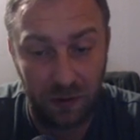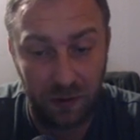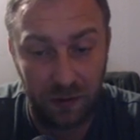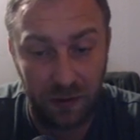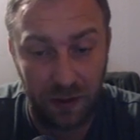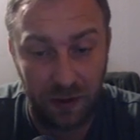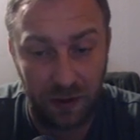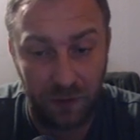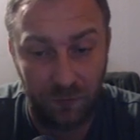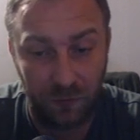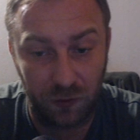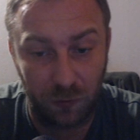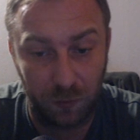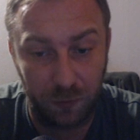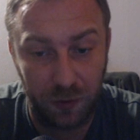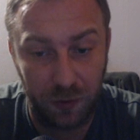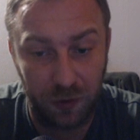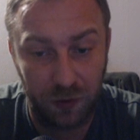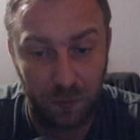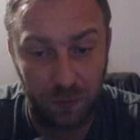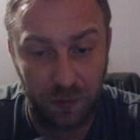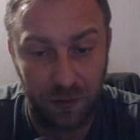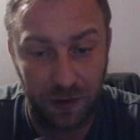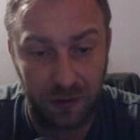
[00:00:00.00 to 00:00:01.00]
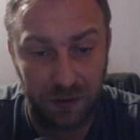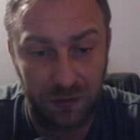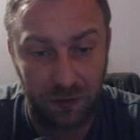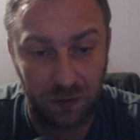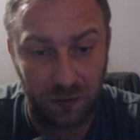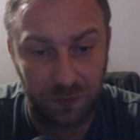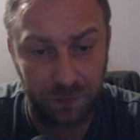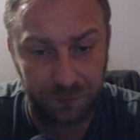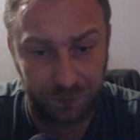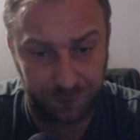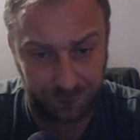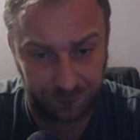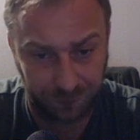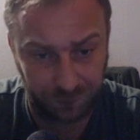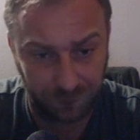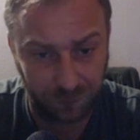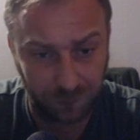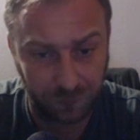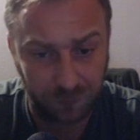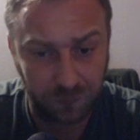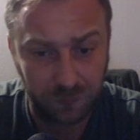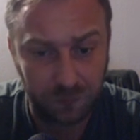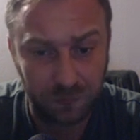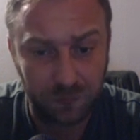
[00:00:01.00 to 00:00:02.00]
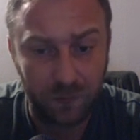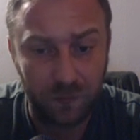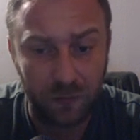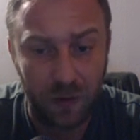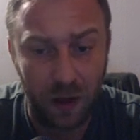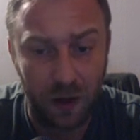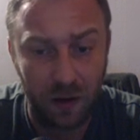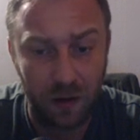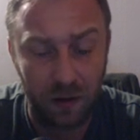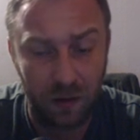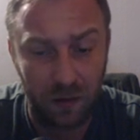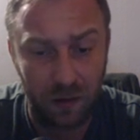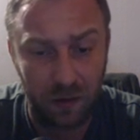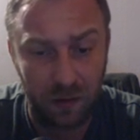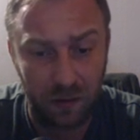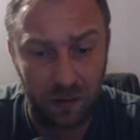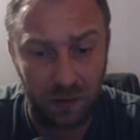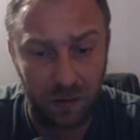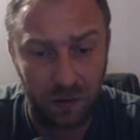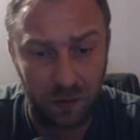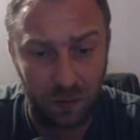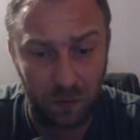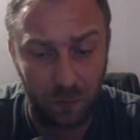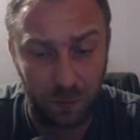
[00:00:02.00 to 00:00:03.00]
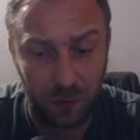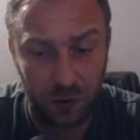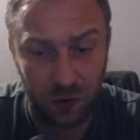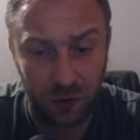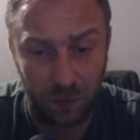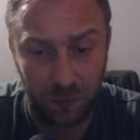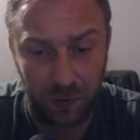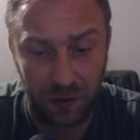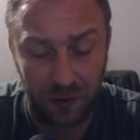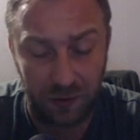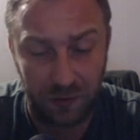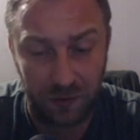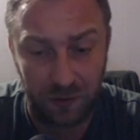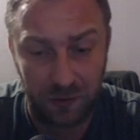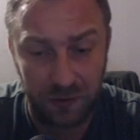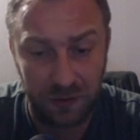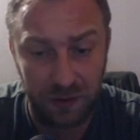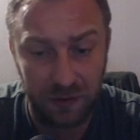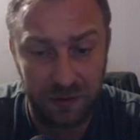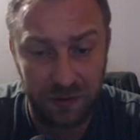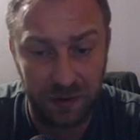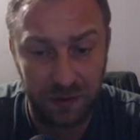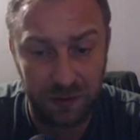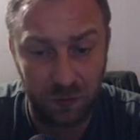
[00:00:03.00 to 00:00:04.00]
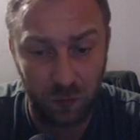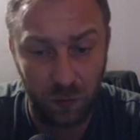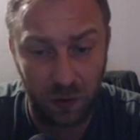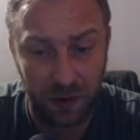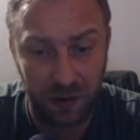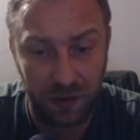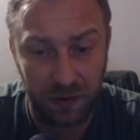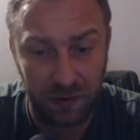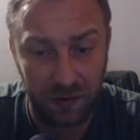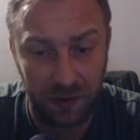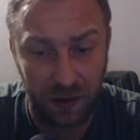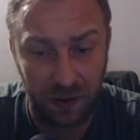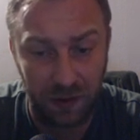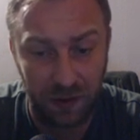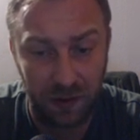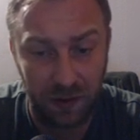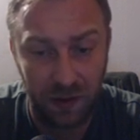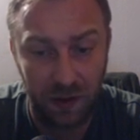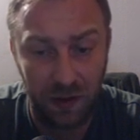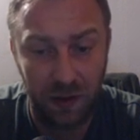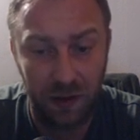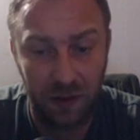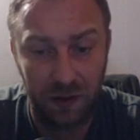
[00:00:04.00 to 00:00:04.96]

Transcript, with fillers: Then after bishop takes on c6, we can take